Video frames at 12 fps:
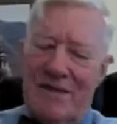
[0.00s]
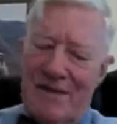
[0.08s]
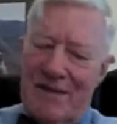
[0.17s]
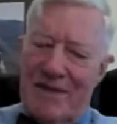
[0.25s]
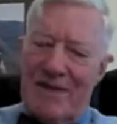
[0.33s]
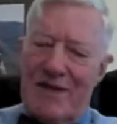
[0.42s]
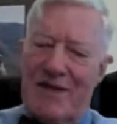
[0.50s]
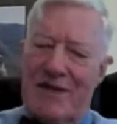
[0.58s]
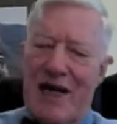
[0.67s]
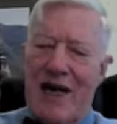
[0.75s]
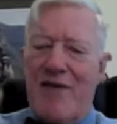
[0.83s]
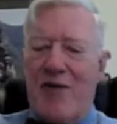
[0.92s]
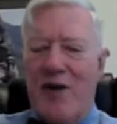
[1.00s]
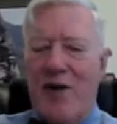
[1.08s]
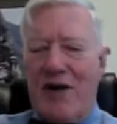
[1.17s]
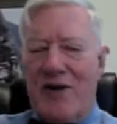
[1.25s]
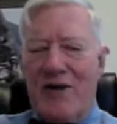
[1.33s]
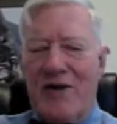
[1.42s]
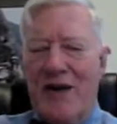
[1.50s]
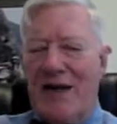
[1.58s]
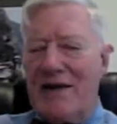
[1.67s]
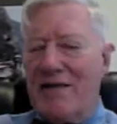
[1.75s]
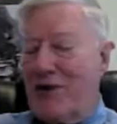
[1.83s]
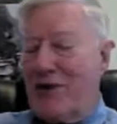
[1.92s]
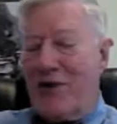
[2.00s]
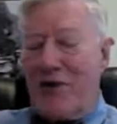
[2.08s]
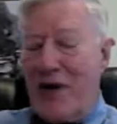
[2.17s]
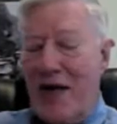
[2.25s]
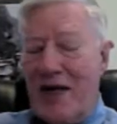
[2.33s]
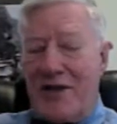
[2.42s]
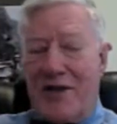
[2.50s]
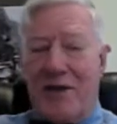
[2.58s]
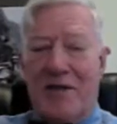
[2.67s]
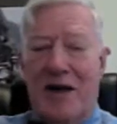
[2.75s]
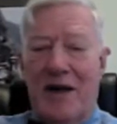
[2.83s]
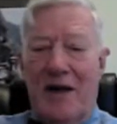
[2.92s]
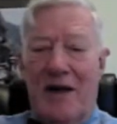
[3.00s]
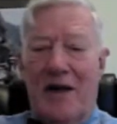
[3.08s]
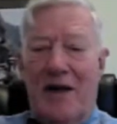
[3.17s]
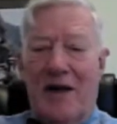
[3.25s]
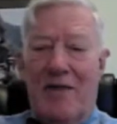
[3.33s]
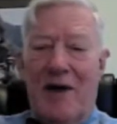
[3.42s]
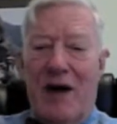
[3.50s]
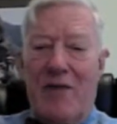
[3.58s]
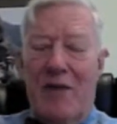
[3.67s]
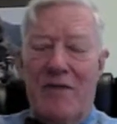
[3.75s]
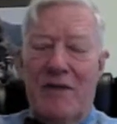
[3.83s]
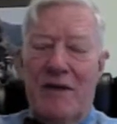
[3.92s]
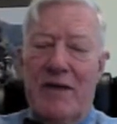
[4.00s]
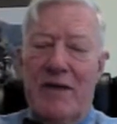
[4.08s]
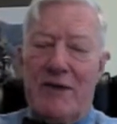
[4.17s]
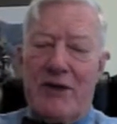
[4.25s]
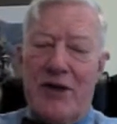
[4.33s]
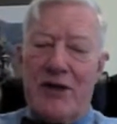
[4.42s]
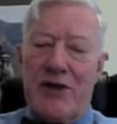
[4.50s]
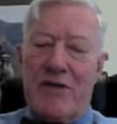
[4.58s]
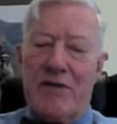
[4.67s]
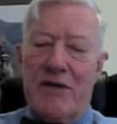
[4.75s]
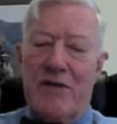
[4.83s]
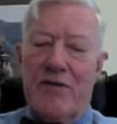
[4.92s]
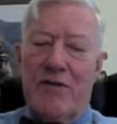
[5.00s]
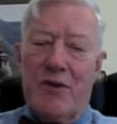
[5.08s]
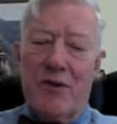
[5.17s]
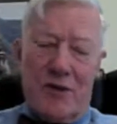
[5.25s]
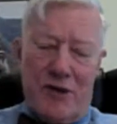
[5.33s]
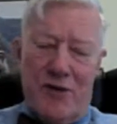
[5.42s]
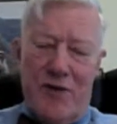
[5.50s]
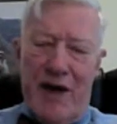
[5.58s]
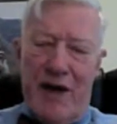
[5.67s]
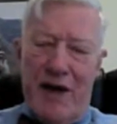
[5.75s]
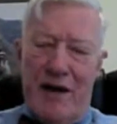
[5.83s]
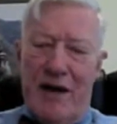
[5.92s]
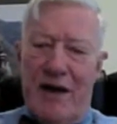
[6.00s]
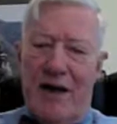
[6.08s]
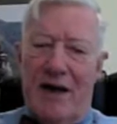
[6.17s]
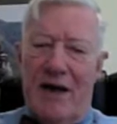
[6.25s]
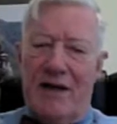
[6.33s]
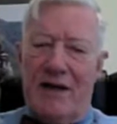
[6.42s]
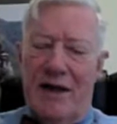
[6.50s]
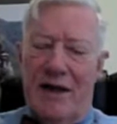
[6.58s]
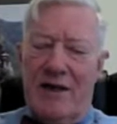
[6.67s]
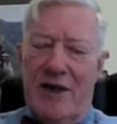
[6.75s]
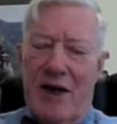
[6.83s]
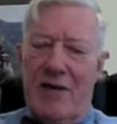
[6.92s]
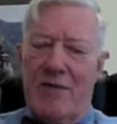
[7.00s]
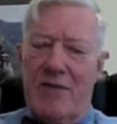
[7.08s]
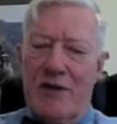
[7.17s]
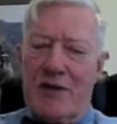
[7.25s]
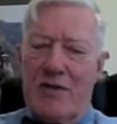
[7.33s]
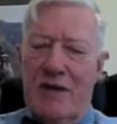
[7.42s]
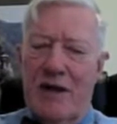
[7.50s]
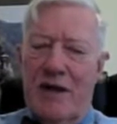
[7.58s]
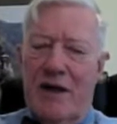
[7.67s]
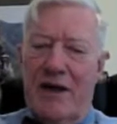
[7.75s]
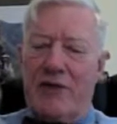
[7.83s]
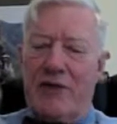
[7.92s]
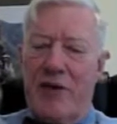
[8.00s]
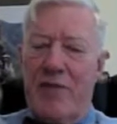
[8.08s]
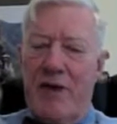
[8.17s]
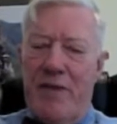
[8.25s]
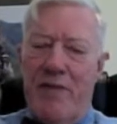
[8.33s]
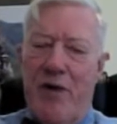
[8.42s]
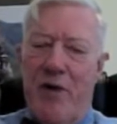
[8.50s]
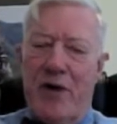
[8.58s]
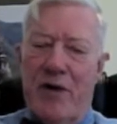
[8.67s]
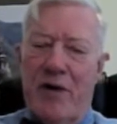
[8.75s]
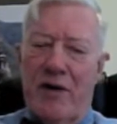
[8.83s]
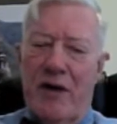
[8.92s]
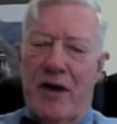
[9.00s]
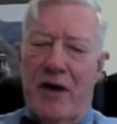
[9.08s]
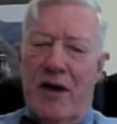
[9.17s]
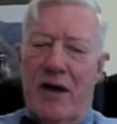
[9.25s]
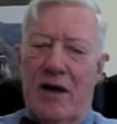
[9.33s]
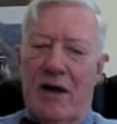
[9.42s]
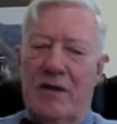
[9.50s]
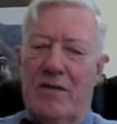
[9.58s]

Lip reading: staff director and general counsel back when he was chair of the Rules Committee. And Tom was extremely important. A